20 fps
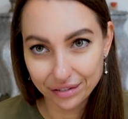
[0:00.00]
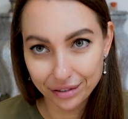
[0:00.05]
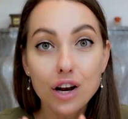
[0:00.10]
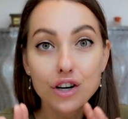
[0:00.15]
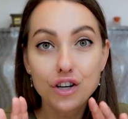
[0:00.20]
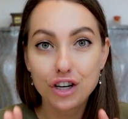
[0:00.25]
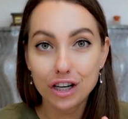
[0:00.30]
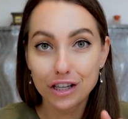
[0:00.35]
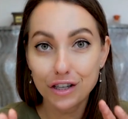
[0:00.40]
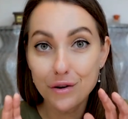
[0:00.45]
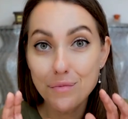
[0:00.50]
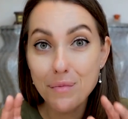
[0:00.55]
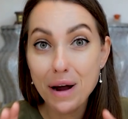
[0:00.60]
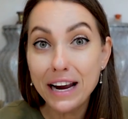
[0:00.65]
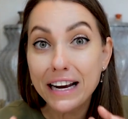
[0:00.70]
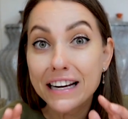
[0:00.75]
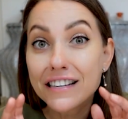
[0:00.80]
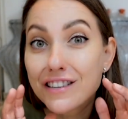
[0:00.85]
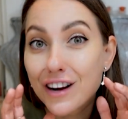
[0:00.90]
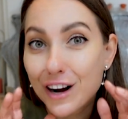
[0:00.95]
Just to
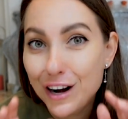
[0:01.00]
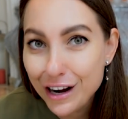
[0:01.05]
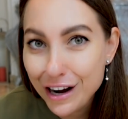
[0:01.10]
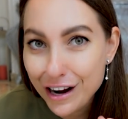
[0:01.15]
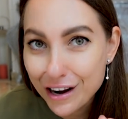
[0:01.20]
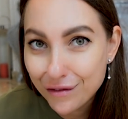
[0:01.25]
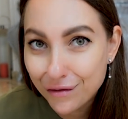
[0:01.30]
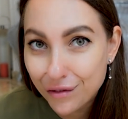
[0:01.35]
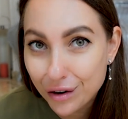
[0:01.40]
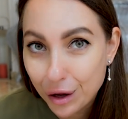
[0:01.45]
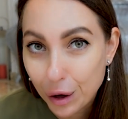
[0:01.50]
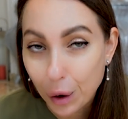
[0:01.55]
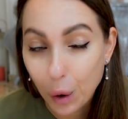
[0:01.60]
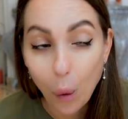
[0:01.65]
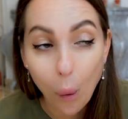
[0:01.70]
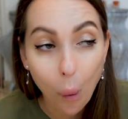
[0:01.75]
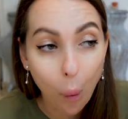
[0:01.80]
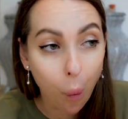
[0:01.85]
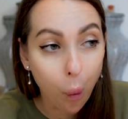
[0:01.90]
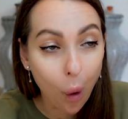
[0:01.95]
make it clear for you,
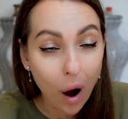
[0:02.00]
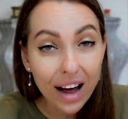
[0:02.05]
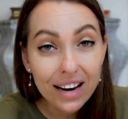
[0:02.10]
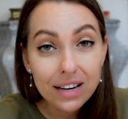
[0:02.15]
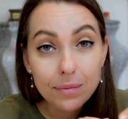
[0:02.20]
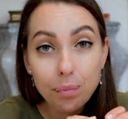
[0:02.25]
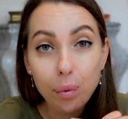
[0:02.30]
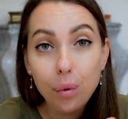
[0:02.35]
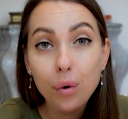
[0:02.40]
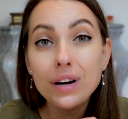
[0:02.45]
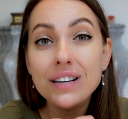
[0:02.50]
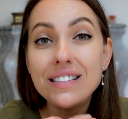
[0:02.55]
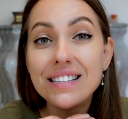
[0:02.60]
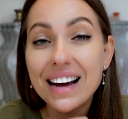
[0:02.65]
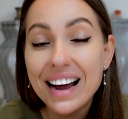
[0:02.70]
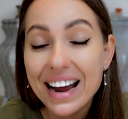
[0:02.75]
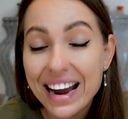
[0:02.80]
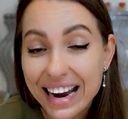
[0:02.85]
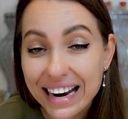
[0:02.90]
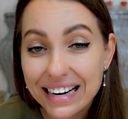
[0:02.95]

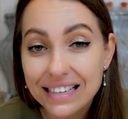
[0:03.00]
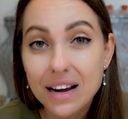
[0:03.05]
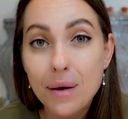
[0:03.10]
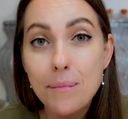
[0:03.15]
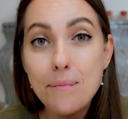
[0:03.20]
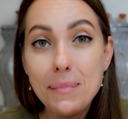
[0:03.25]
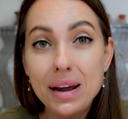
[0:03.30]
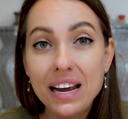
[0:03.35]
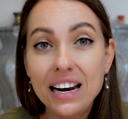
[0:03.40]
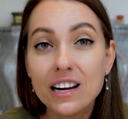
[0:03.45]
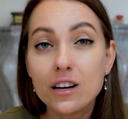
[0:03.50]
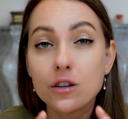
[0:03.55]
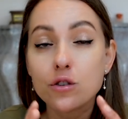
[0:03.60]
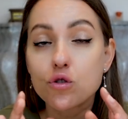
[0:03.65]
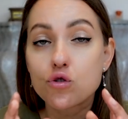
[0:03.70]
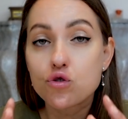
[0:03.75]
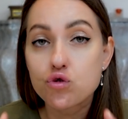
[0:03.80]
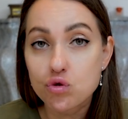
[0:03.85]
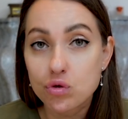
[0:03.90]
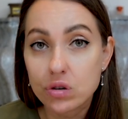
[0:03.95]
1.8 million
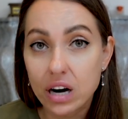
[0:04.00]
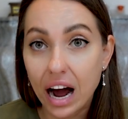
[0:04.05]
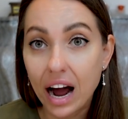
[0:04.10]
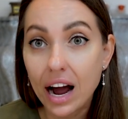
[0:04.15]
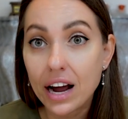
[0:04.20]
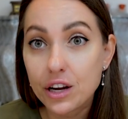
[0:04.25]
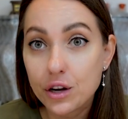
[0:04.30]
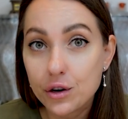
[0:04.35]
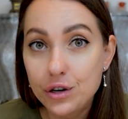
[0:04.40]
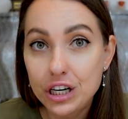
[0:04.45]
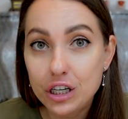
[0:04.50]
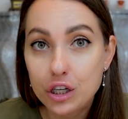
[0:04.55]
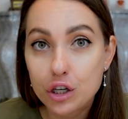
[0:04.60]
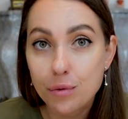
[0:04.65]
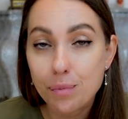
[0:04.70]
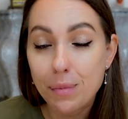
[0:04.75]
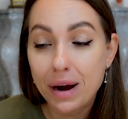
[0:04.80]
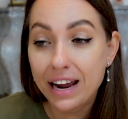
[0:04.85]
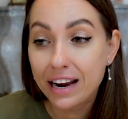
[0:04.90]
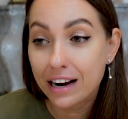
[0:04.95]
krona you need to
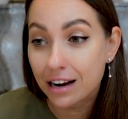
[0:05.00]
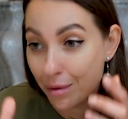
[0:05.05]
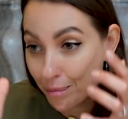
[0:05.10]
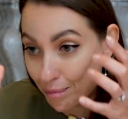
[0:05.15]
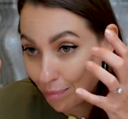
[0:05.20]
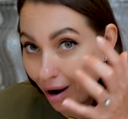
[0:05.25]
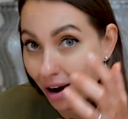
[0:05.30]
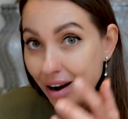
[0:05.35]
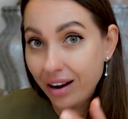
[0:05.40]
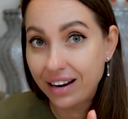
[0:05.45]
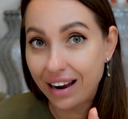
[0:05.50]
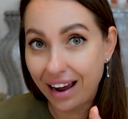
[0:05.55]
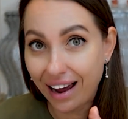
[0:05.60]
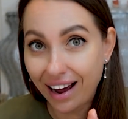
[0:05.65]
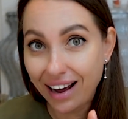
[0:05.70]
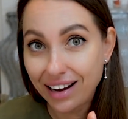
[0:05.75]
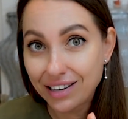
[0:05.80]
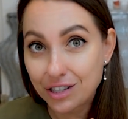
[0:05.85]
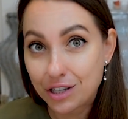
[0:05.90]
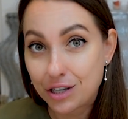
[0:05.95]
make per
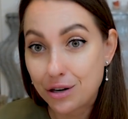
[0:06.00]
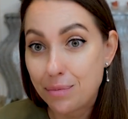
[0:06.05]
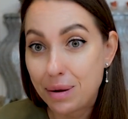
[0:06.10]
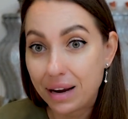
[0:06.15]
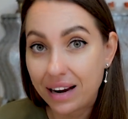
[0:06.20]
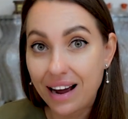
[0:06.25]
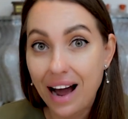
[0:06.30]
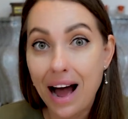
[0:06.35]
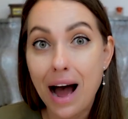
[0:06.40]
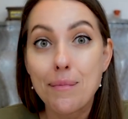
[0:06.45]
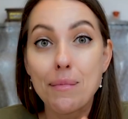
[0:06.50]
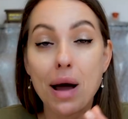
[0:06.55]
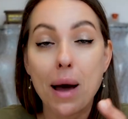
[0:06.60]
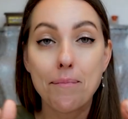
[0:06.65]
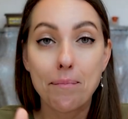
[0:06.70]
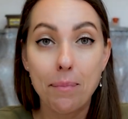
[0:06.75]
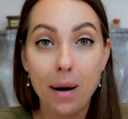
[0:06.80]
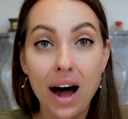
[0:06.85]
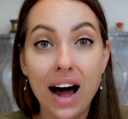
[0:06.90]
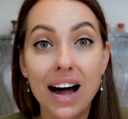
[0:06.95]
year to become a
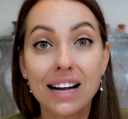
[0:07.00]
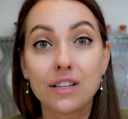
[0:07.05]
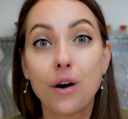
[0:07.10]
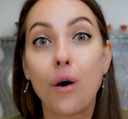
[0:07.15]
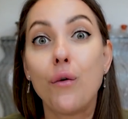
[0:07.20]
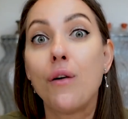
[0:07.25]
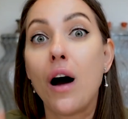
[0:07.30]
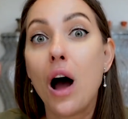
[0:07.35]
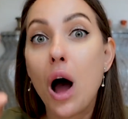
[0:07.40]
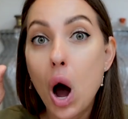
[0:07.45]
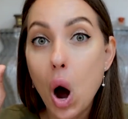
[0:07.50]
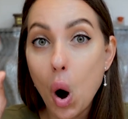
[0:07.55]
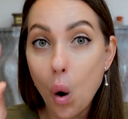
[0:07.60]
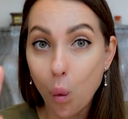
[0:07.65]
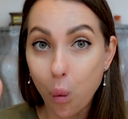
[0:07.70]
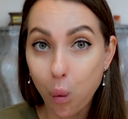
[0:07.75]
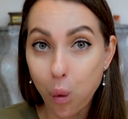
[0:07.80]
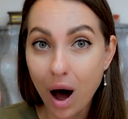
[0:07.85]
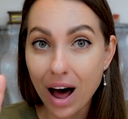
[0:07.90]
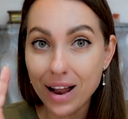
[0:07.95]
part of
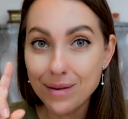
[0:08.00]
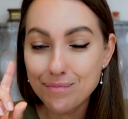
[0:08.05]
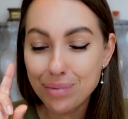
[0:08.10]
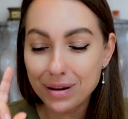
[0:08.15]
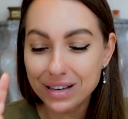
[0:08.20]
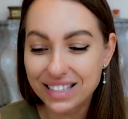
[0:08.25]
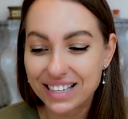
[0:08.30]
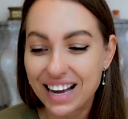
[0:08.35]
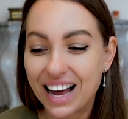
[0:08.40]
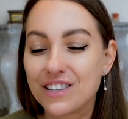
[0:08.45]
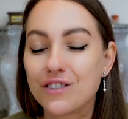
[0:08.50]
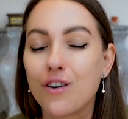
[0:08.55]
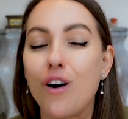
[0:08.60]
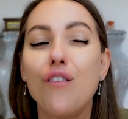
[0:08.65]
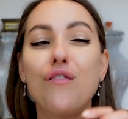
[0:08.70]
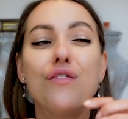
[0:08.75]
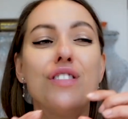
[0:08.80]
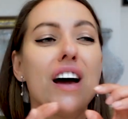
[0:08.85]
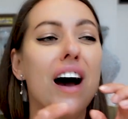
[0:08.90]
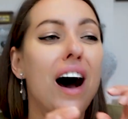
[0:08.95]
1%
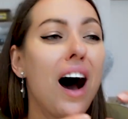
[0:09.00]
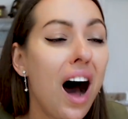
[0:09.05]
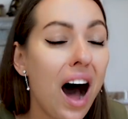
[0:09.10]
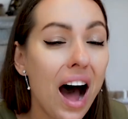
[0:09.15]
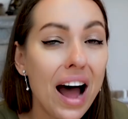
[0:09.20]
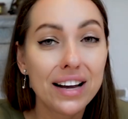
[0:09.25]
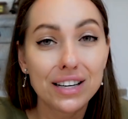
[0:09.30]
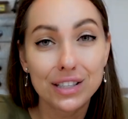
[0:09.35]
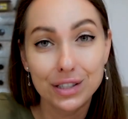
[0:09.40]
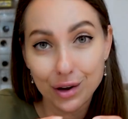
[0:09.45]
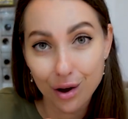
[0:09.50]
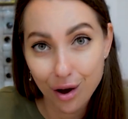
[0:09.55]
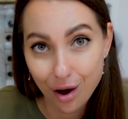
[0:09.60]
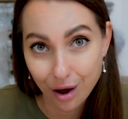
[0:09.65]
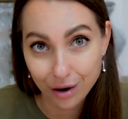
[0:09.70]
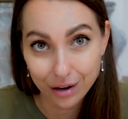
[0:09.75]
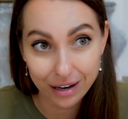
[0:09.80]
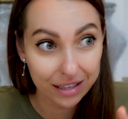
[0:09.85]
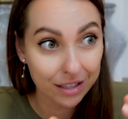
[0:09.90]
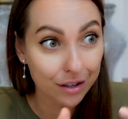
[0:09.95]
of the highest
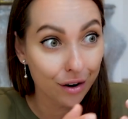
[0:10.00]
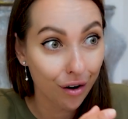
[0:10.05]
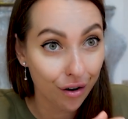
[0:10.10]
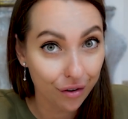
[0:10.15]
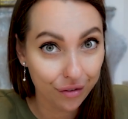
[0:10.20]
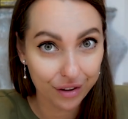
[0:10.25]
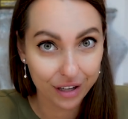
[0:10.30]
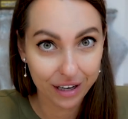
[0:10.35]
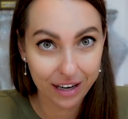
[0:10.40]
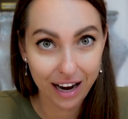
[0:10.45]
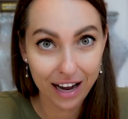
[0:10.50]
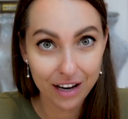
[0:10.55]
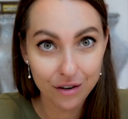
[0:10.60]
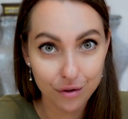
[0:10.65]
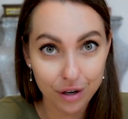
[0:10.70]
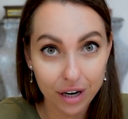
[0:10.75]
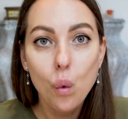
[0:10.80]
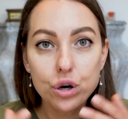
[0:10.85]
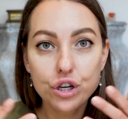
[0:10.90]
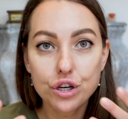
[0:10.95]
earners of the
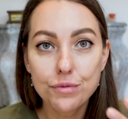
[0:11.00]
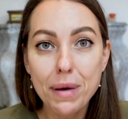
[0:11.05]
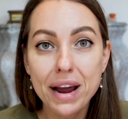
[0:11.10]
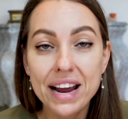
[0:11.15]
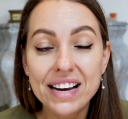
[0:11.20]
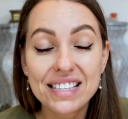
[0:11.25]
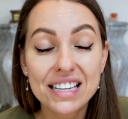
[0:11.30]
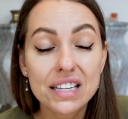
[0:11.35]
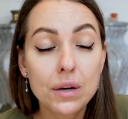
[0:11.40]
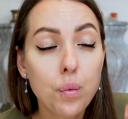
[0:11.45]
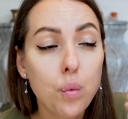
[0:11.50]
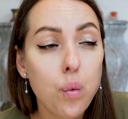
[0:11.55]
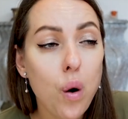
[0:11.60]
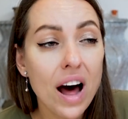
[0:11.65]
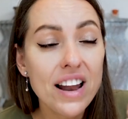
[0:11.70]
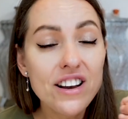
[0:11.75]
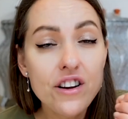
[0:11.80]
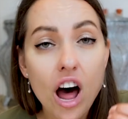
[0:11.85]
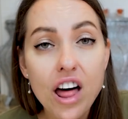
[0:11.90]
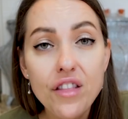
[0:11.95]
country, which makes it
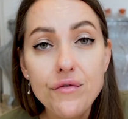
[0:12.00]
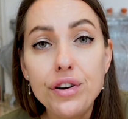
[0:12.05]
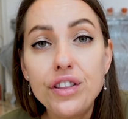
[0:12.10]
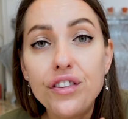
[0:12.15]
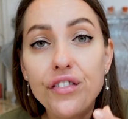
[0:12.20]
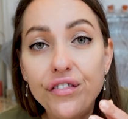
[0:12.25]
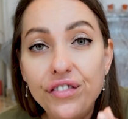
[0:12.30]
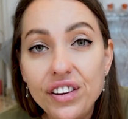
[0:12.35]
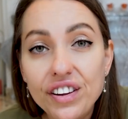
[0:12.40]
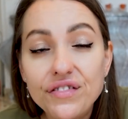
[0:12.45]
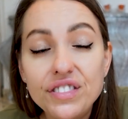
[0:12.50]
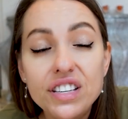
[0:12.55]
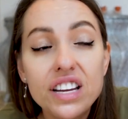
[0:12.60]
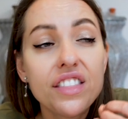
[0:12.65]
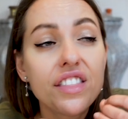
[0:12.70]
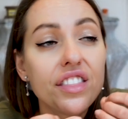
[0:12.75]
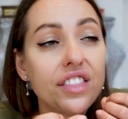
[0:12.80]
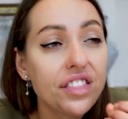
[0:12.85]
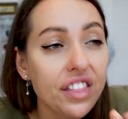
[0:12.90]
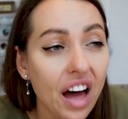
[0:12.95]

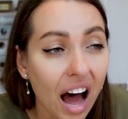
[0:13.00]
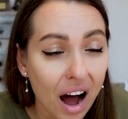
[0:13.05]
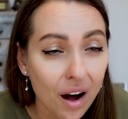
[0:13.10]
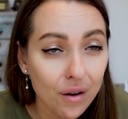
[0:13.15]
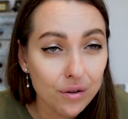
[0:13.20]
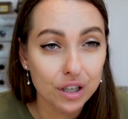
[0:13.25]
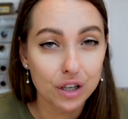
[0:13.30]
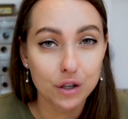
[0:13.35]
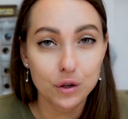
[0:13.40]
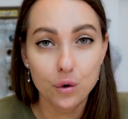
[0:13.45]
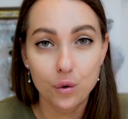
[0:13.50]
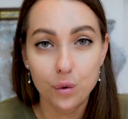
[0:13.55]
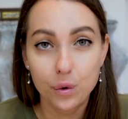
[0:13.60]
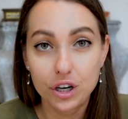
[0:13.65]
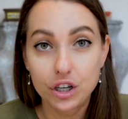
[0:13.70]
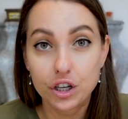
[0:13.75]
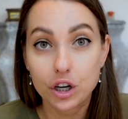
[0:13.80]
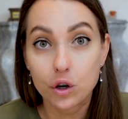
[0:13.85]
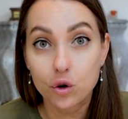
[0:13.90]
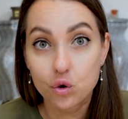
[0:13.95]
150,000
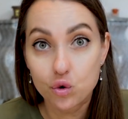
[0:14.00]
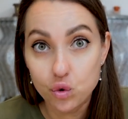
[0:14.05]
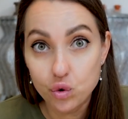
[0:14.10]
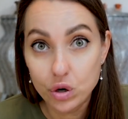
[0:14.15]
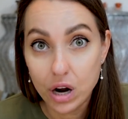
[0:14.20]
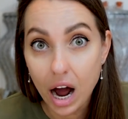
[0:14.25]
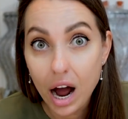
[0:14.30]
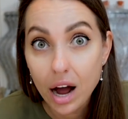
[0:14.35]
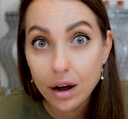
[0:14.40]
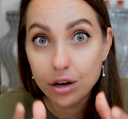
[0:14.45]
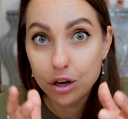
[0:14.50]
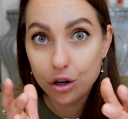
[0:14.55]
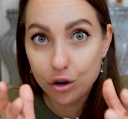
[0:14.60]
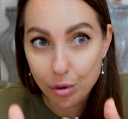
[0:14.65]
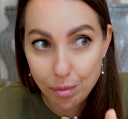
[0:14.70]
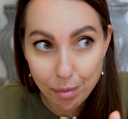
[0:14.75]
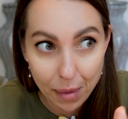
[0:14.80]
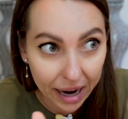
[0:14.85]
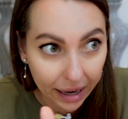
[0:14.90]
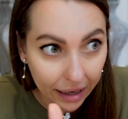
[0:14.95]
Norwegian krona you're
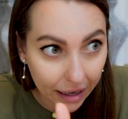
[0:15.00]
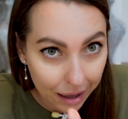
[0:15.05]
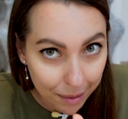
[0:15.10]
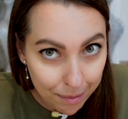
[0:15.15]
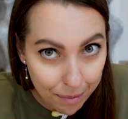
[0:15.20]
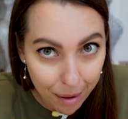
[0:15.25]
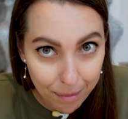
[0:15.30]
making per